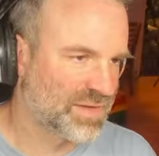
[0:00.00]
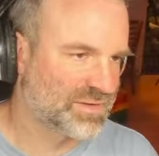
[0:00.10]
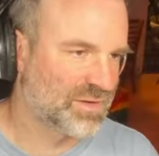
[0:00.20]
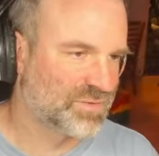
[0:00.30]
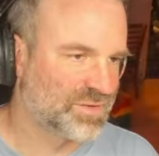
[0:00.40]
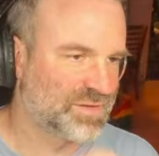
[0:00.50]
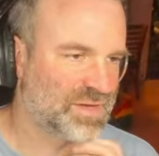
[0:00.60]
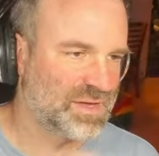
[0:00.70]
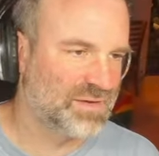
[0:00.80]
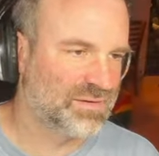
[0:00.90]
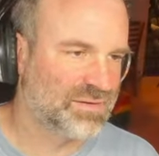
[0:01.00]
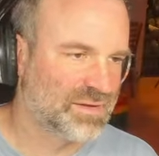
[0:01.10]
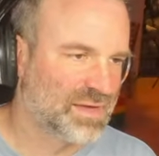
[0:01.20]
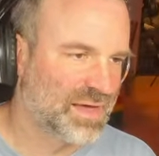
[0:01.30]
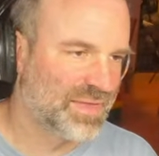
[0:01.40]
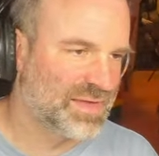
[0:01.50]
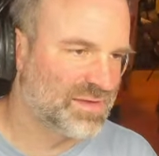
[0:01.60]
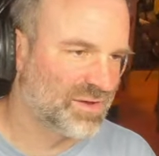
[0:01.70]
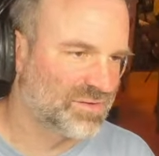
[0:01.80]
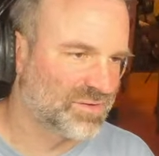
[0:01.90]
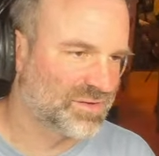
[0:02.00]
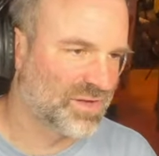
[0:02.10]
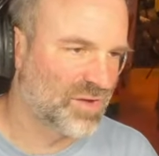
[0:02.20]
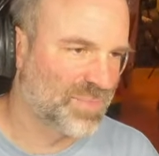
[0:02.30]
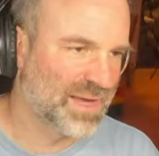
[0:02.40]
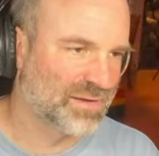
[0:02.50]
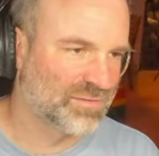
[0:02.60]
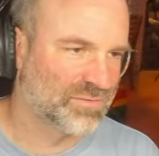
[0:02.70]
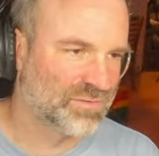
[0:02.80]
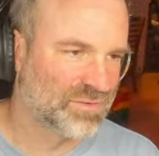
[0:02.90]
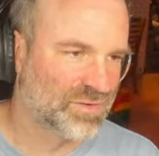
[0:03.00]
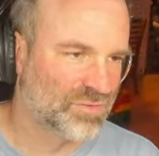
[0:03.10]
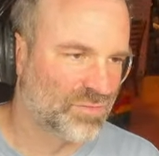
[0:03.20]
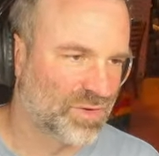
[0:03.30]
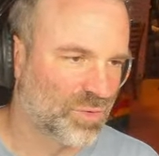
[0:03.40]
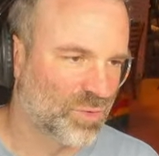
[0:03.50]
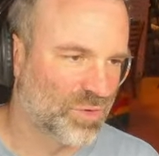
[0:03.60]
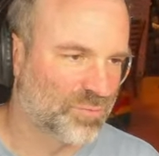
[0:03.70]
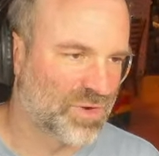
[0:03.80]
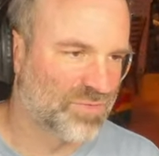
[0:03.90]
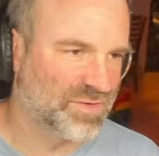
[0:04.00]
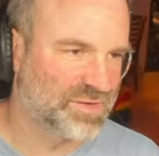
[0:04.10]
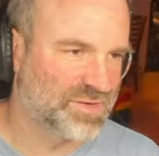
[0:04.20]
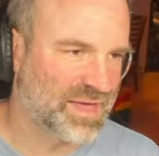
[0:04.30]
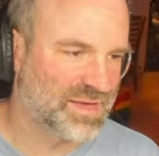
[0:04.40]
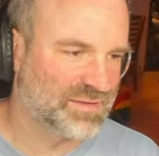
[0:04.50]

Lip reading: a scene. Then, you just go back, recall the previous state,